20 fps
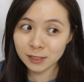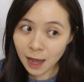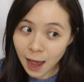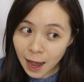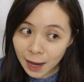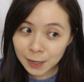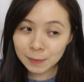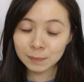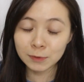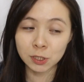
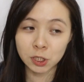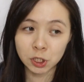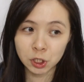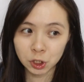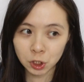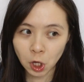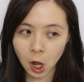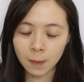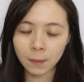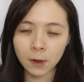time to
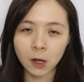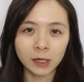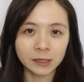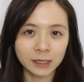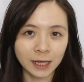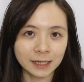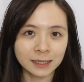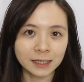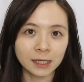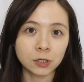stop
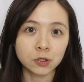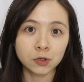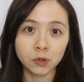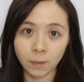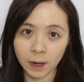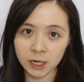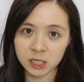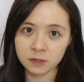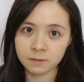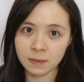collecting too
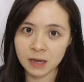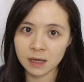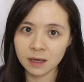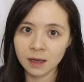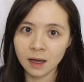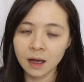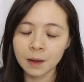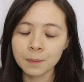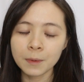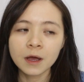much
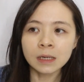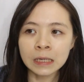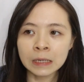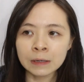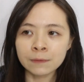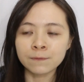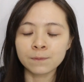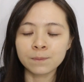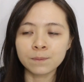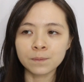makeup.
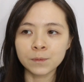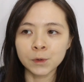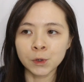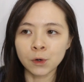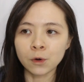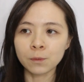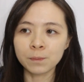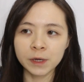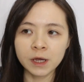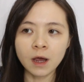If, you
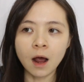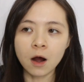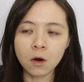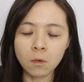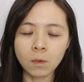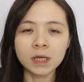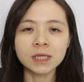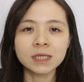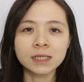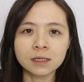know,
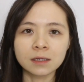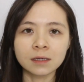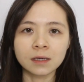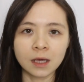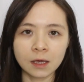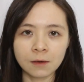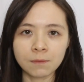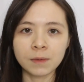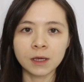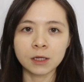PR wants to
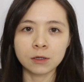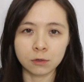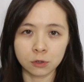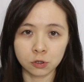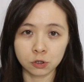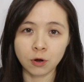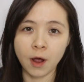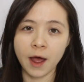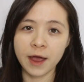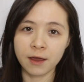give me to
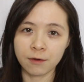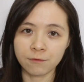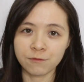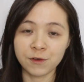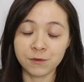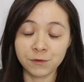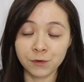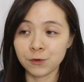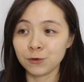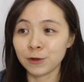try and
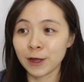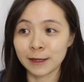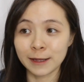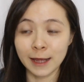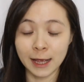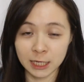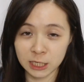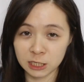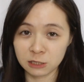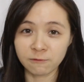review, then
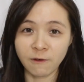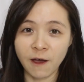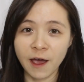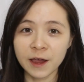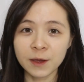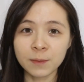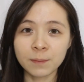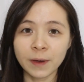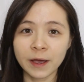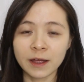that's
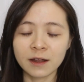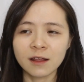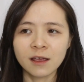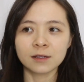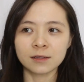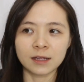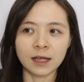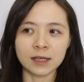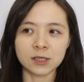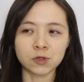fine, but
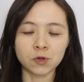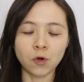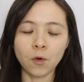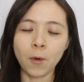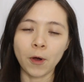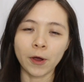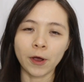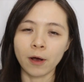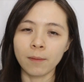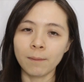there's no
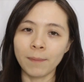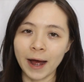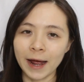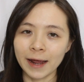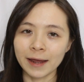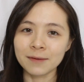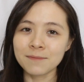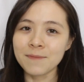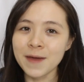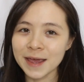point of
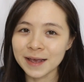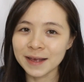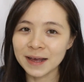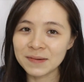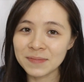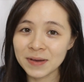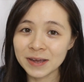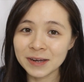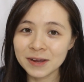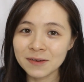buying
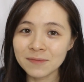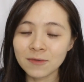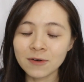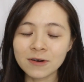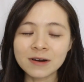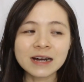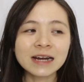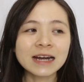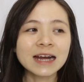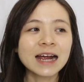makeup
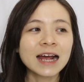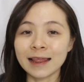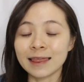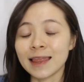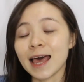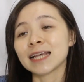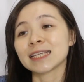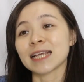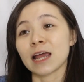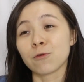anymore
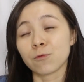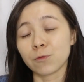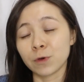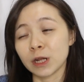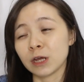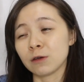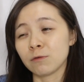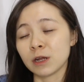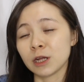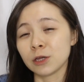unless I
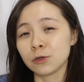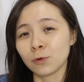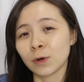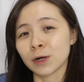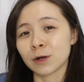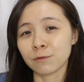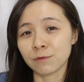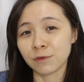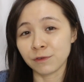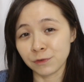really do
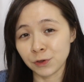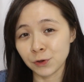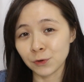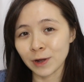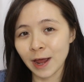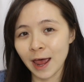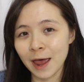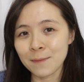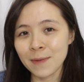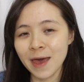want to review
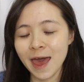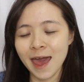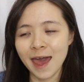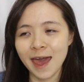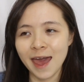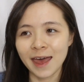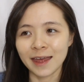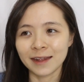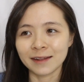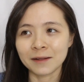them
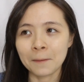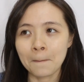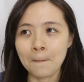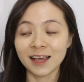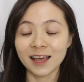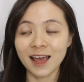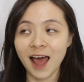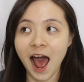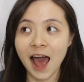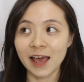and
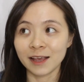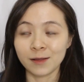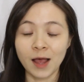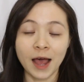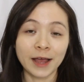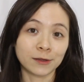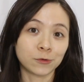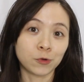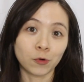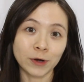
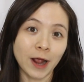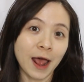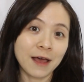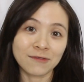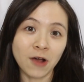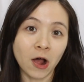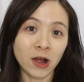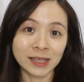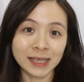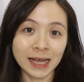I don't
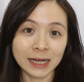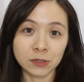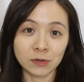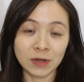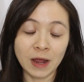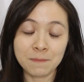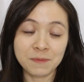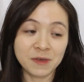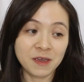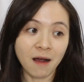have contact to
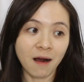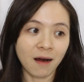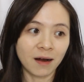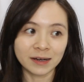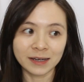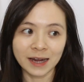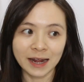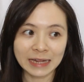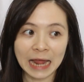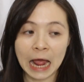their
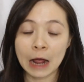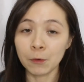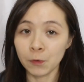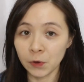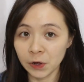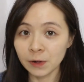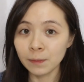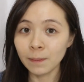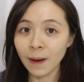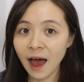PR, then I
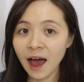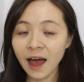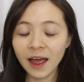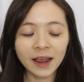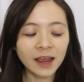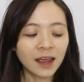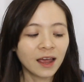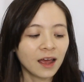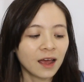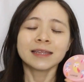will
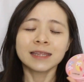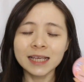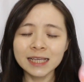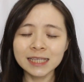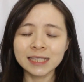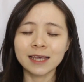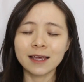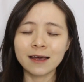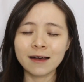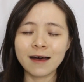buy.
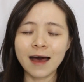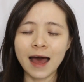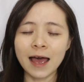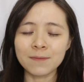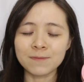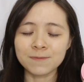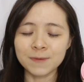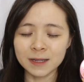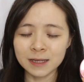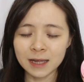This year,
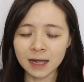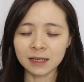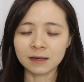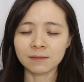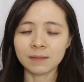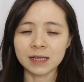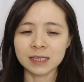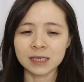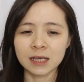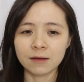I've been telling
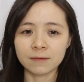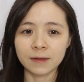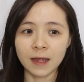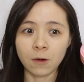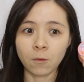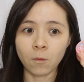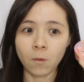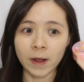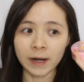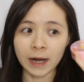myself
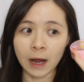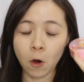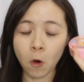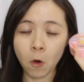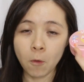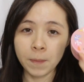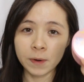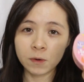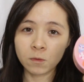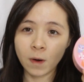that when I
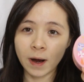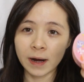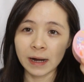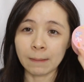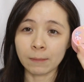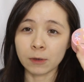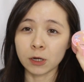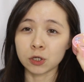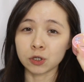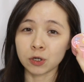open one,
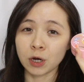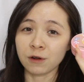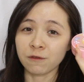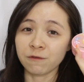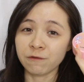I'm gonna try